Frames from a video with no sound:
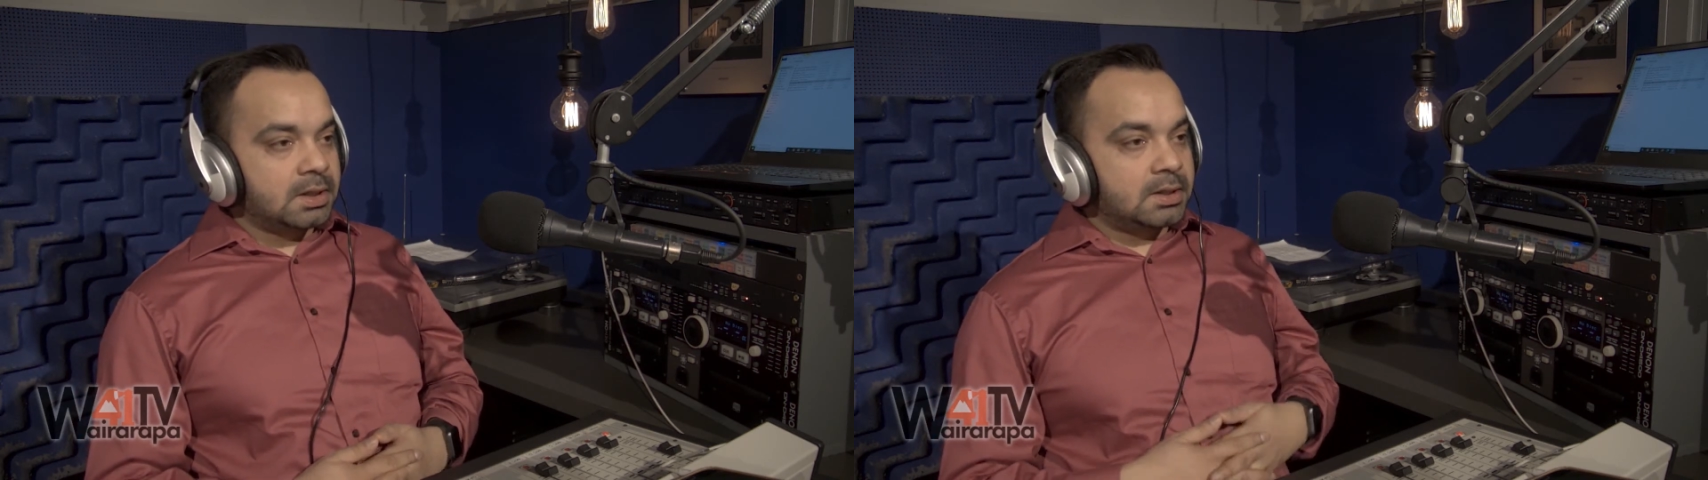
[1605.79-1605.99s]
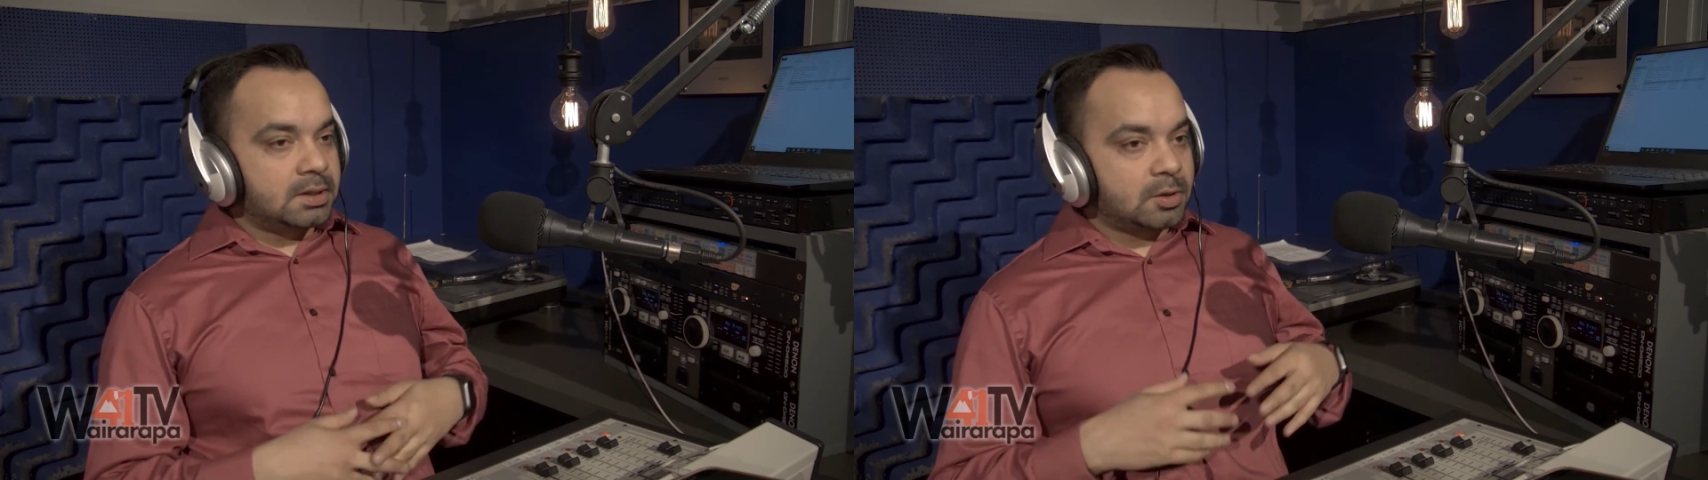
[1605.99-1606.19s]

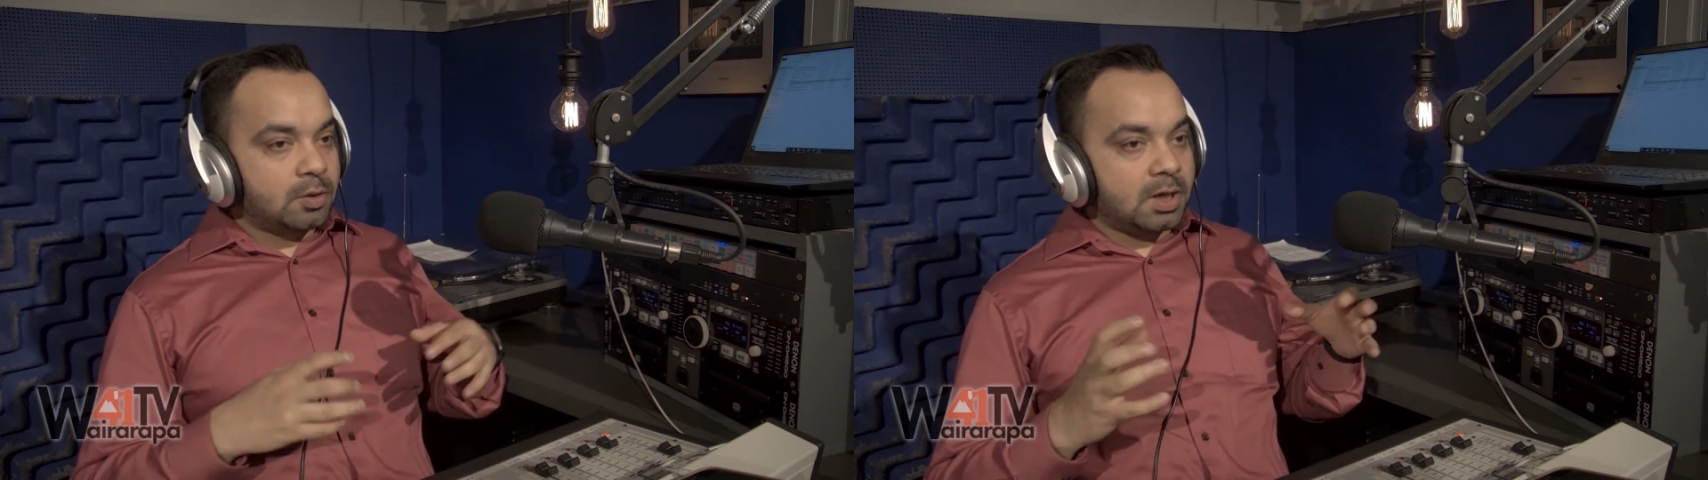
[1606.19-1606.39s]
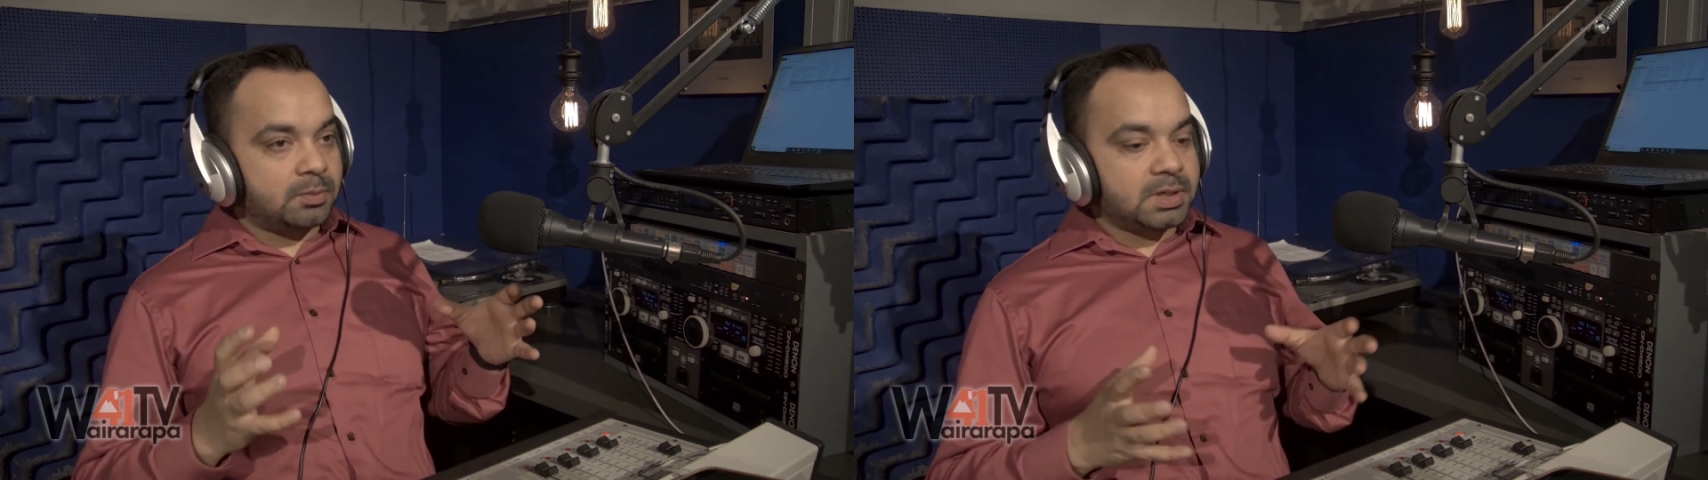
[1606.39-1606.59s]

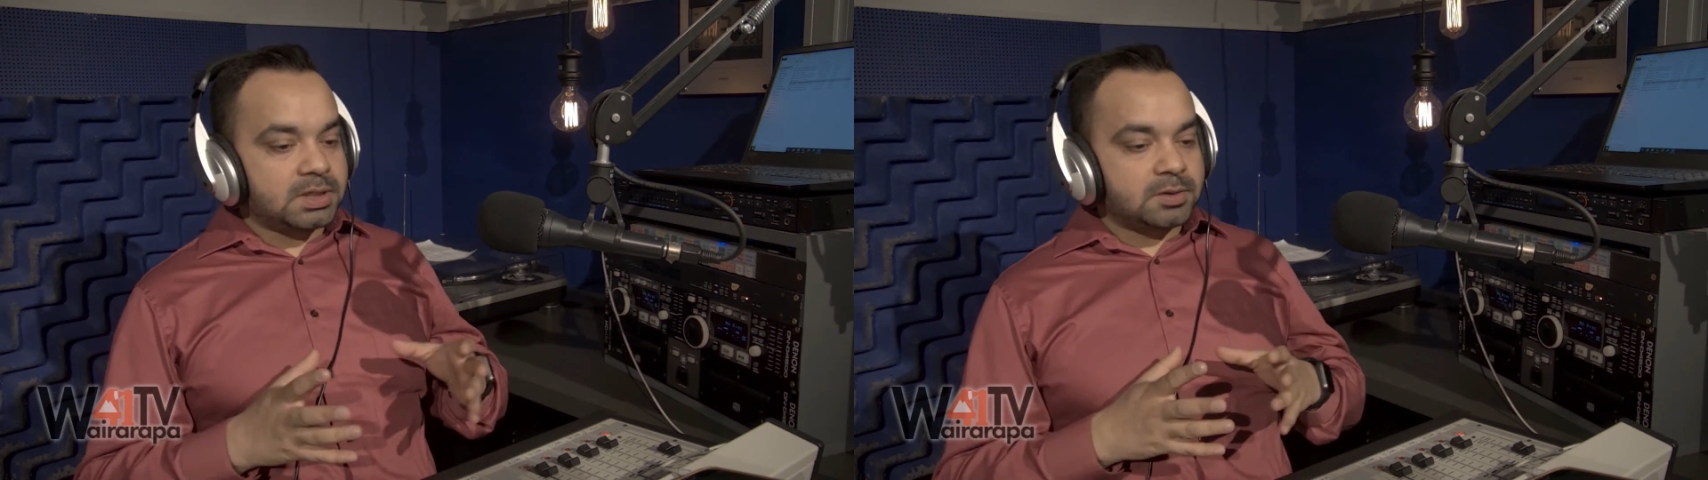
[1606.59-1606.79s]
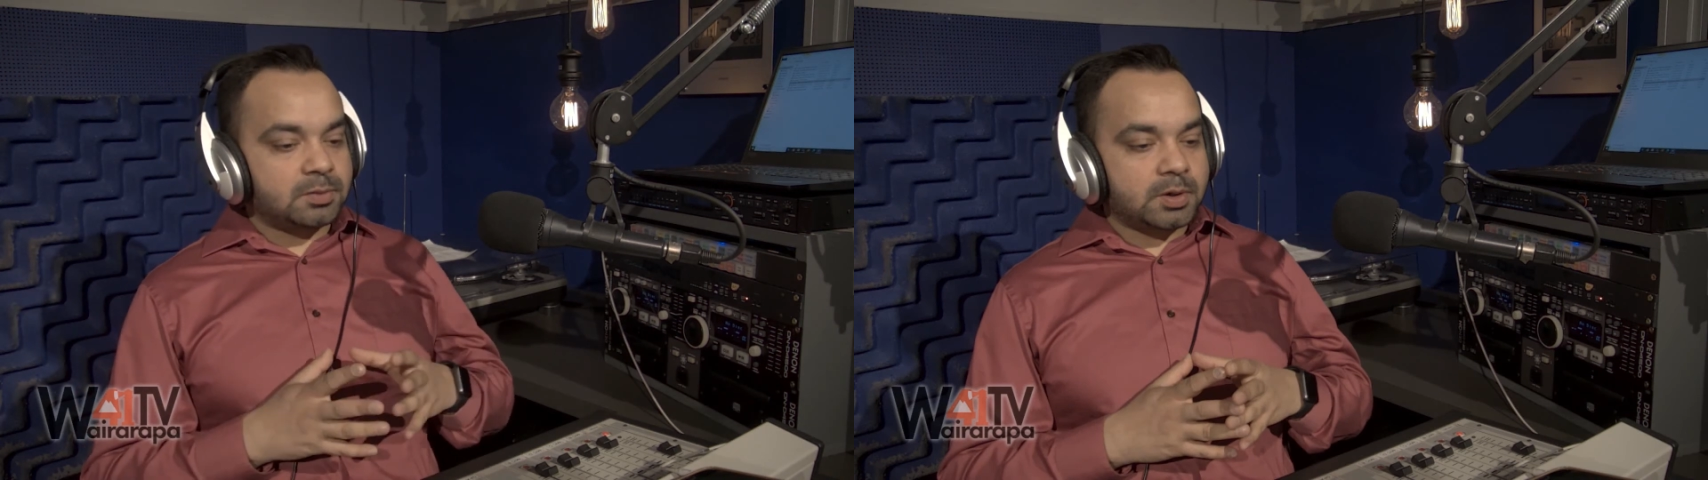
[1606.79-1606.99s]

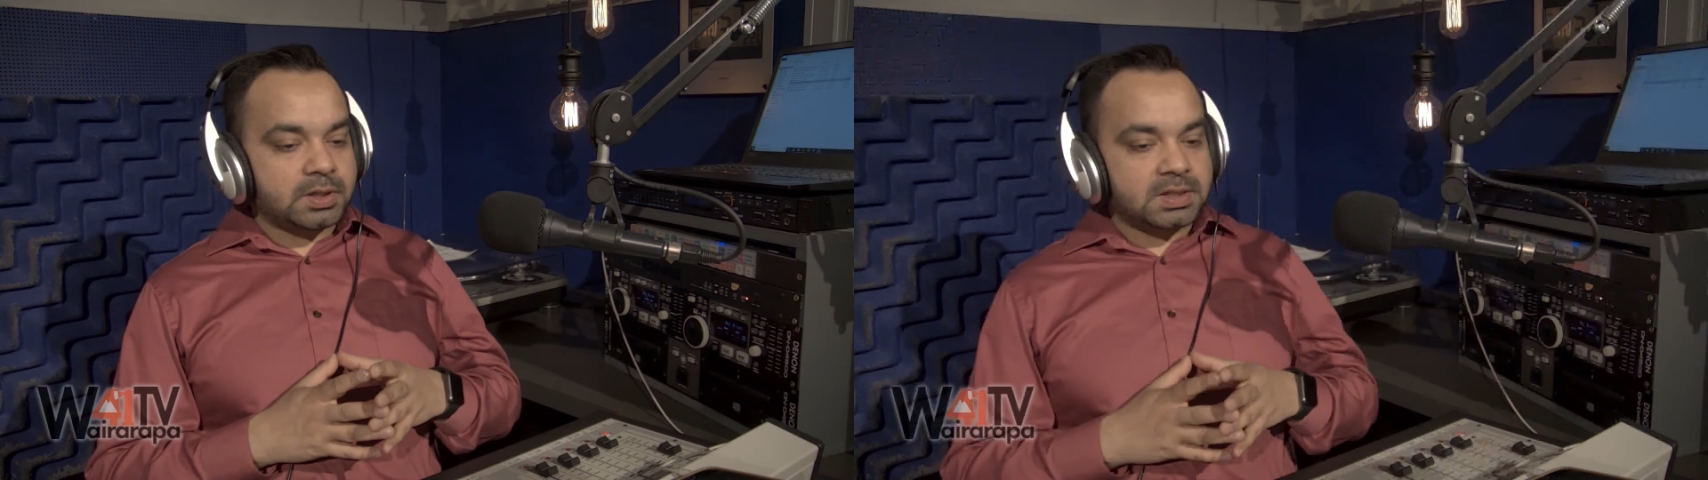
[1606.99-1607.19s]
collaborative way.